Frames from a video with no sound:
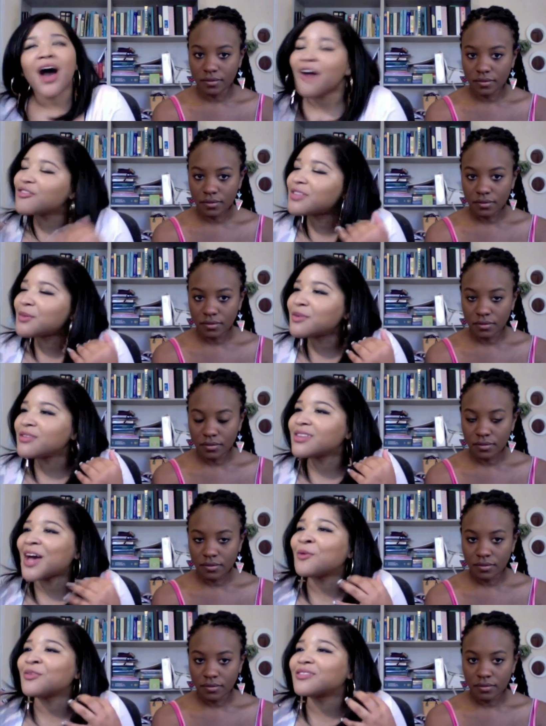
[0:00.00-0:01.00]
Speaker 1: For some reason,
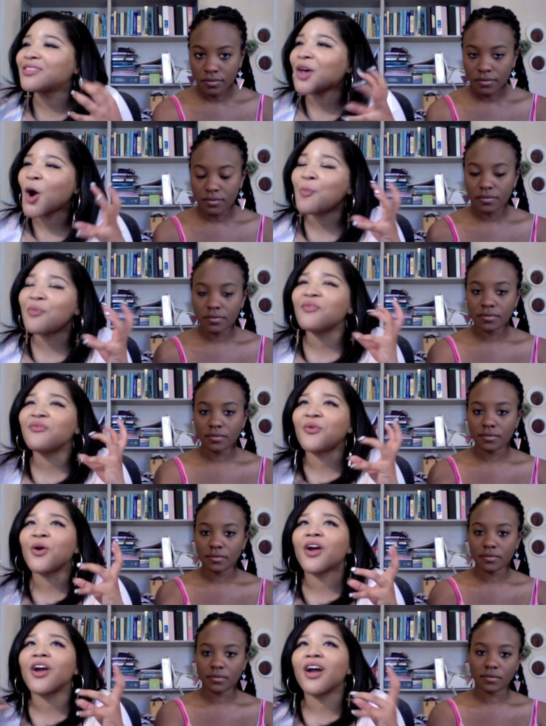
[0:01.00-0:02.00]
I was hoping
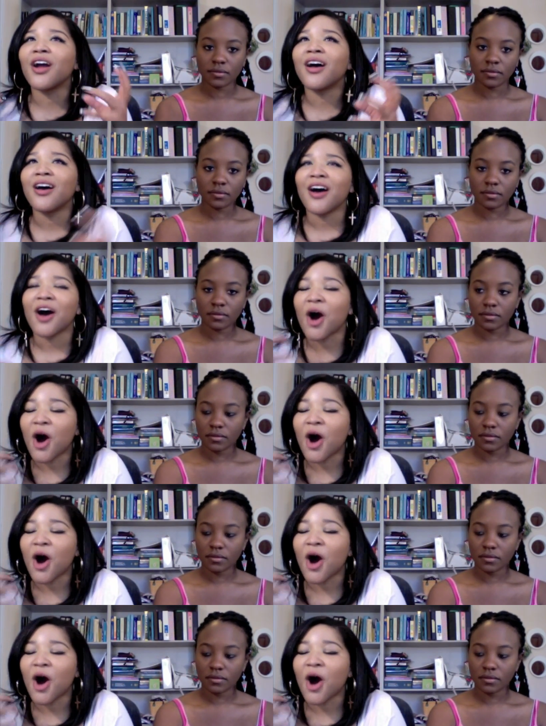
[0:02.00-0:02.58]
for a